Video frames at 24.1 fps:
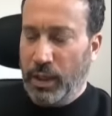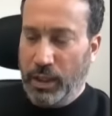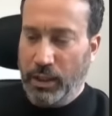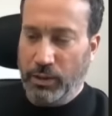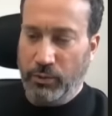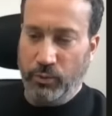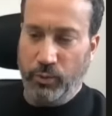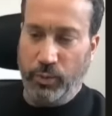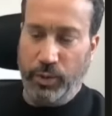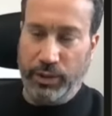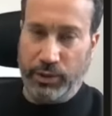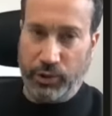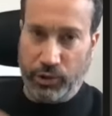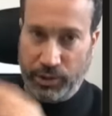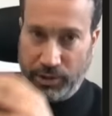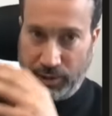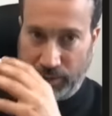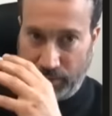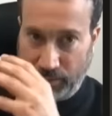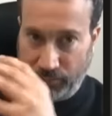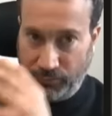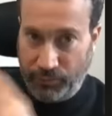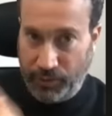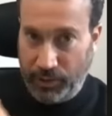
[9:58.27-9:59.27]
in which the
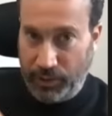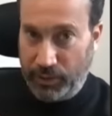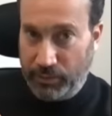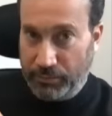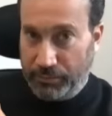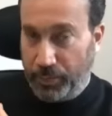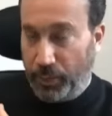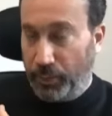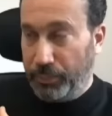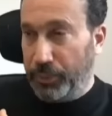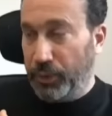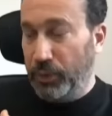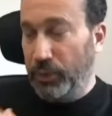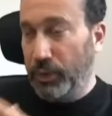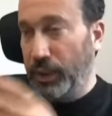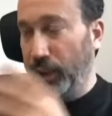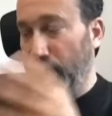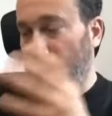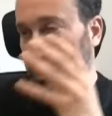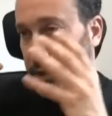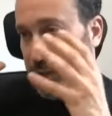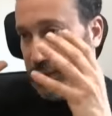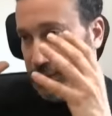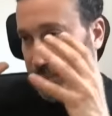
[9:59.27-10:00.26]
civilian
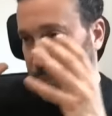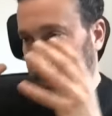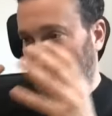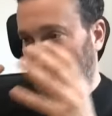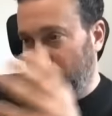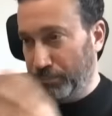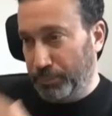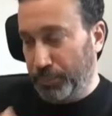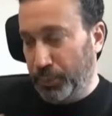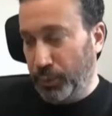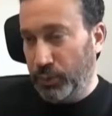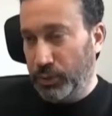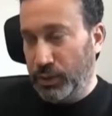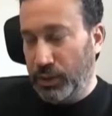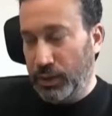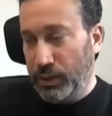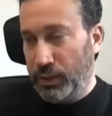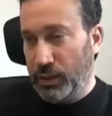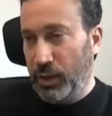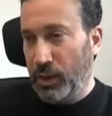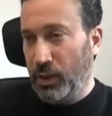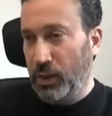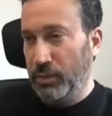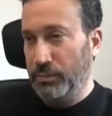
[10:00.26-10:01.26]
population is being put
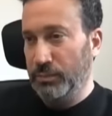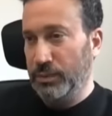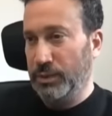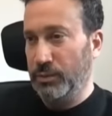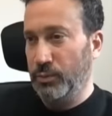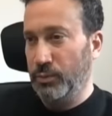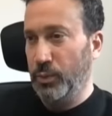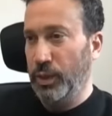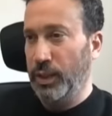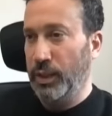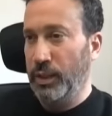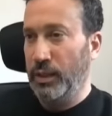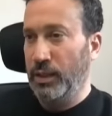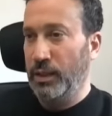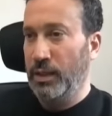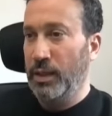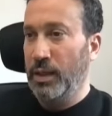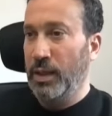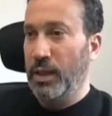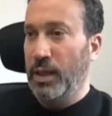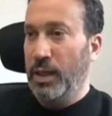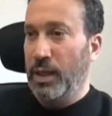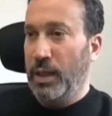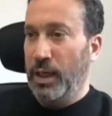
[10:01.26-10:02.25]
in harm's way